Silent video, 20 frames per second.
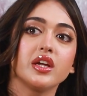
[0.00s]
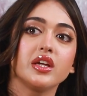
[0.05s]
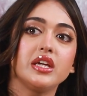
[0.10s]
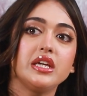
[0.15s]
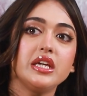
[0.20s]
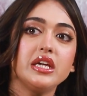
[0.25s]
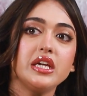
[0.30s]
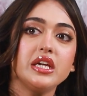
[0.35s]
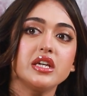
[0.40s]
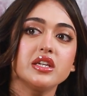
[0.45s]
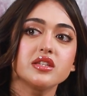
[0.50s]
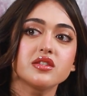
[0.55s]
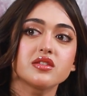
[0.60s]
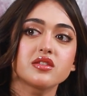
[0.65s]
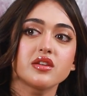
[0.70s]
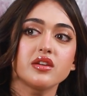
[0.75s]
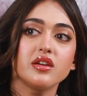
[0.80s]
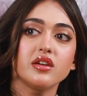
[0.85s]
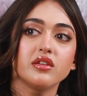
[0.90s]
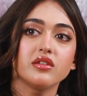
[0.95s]
he
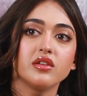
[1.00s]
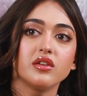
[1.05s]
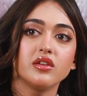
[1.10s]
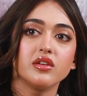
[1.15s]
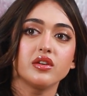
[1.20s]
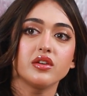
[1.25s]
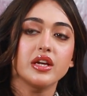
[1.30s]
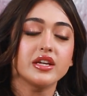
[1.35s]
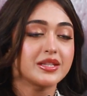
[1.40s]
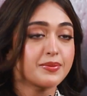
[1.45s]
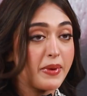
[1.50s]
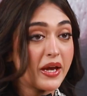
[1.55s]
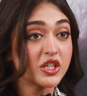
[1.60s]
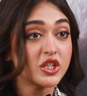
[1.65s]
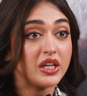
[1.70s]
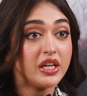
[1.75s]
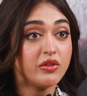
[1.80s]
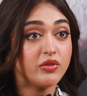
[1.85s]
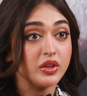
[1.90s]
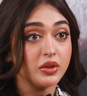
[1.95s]
is,
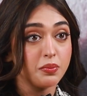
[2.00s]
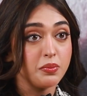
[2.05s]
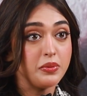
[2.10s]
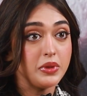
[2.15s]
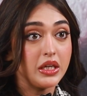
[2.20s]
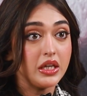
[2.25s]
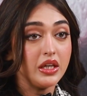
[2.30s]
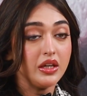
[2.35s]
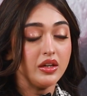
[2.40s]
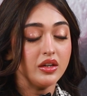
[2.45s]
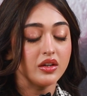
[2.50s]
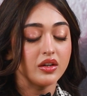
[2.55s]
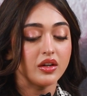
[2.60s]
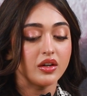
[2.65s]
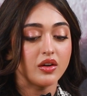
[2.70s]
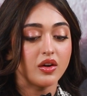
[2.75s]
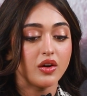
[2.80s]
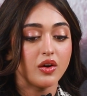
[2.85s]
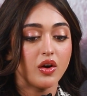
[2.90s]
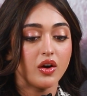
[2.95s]
especially with me
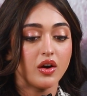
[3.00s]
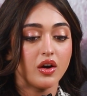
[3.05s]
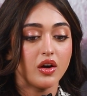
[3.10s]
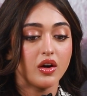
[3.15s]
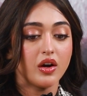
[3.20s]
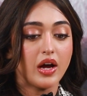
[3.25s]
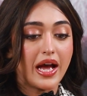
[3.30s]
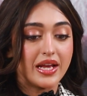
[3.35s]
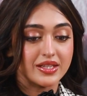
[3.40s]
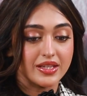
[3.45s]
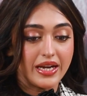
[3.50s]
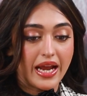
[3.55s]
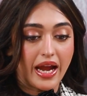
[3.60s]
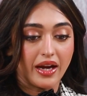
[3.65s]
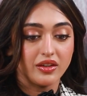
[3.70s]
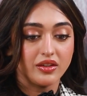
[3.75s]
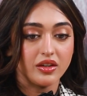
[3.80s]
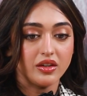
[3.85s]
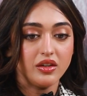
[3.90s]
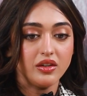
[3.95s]
as an
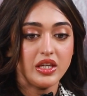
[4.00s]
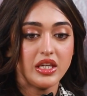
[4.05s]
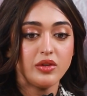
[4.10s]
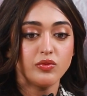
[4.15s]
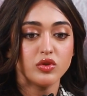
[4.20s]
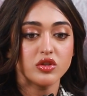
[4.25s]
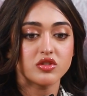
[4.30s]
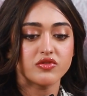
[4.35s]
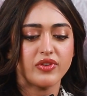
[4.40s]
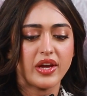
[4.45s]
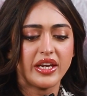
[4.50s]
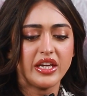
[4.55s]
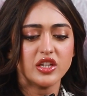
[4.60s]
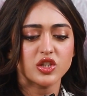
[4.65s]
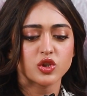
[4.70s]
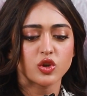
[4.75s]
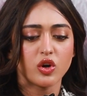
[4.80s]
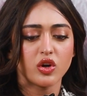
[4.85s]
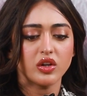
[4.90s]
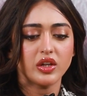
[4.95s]
actor, he was
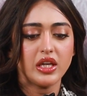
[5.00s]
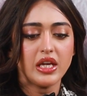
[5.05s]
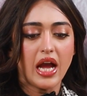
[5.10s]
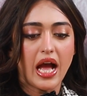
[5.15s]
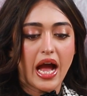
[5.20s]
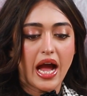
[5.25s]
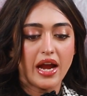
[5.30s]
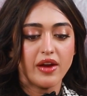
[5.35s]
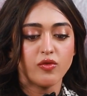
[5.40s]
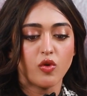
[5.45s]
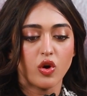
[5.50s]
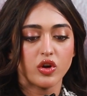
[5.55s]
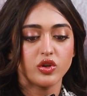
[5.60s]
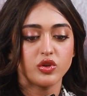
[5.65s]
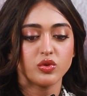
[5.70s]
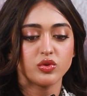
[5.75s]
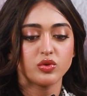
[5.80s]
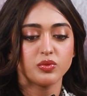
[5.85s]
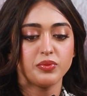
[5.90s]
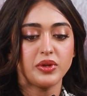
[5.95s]
very sure ki I
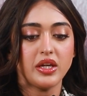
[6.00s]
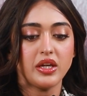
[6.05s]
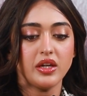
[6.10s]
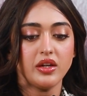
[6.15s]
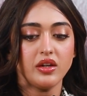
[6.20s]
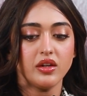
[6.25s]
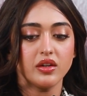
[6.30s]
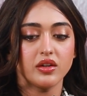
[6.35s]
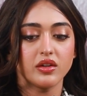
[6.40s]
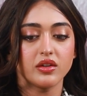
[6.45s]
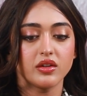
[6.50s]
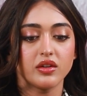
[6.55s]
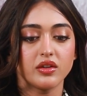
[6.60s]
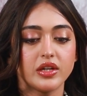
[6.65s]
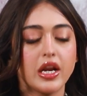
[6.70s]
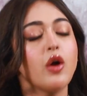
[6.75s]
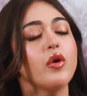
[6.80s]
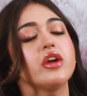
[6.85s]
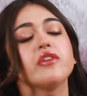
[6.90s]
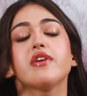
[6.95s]
want you to be,
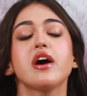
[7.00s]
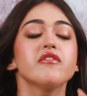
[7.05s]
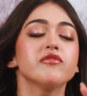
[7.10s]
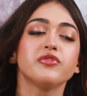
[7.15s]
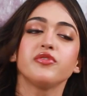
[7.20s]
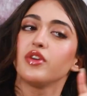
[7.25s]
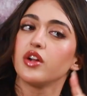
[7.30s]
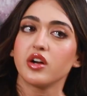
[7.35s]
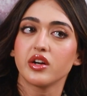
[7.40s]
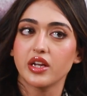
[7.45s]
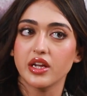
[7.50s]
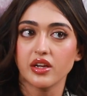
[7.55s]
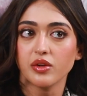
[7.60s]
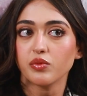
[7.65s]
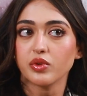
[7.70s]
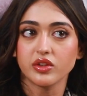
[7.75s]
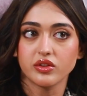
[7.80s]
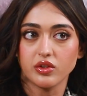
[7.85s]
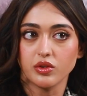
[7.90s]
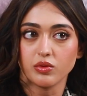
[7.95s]
now if I'm
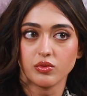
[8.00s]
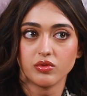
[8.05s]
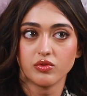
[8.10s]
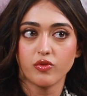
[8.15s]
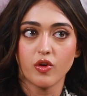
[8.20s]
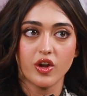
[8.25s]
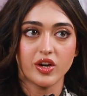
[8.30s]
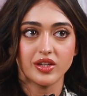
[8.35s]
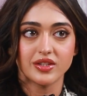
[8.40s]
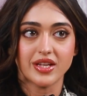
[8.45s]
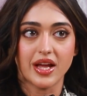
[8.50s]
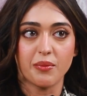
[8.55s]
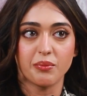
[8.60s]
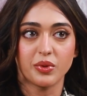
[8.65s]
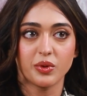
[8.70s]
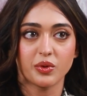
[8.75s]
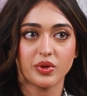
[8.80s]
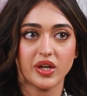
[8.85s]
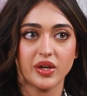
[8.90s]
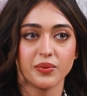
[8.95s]
flirting with you for
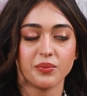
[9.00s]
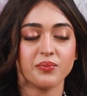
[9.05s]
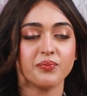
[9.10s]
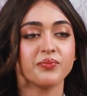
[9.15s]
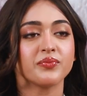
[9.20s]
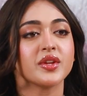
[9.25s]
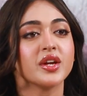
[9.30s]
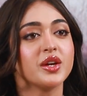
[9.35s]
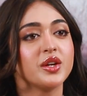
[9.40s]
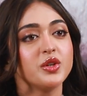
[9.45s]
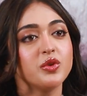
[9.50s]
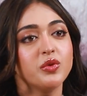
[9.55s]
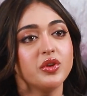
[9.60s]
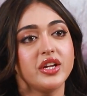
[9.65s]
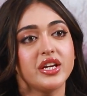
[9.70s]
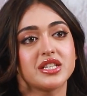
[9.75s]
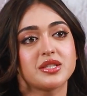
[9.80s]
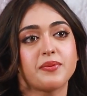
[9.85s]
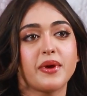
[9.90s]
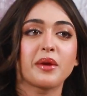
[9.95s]
example, okay, you
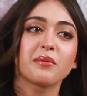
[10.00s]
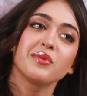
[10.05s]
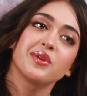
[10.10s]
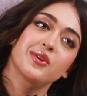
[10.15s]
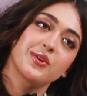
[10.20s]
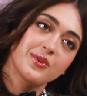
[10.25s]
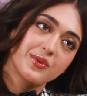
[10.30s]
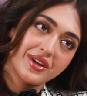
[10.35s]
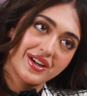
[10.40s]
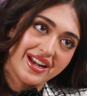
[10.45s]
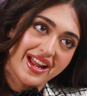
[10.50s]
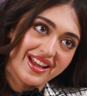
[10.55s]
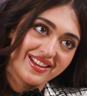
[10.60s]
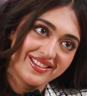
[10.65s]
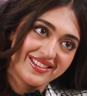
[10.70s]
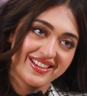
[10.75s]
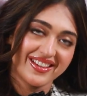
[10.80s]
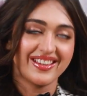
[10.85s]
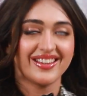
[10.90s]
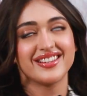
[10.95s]
would expect me to do it
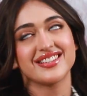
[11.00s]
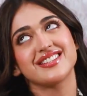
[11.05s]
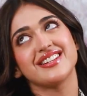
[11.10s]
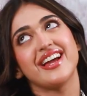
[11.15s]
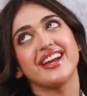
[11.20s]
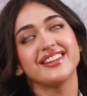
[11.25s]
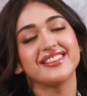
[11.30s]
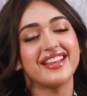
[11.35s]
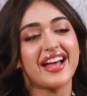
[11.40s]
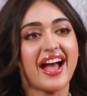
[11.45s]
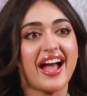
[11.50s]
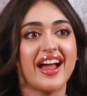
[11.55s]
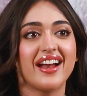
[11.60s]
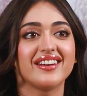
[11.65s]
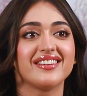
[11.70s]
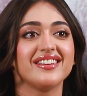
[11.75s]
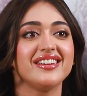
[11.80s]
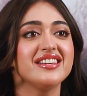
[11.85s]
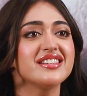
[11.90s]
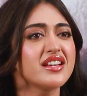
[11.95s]
like this, like
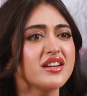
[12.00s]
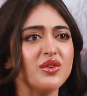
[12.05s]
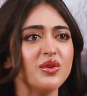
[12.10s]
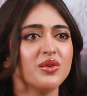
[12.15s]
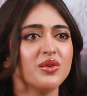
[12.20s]
that. He said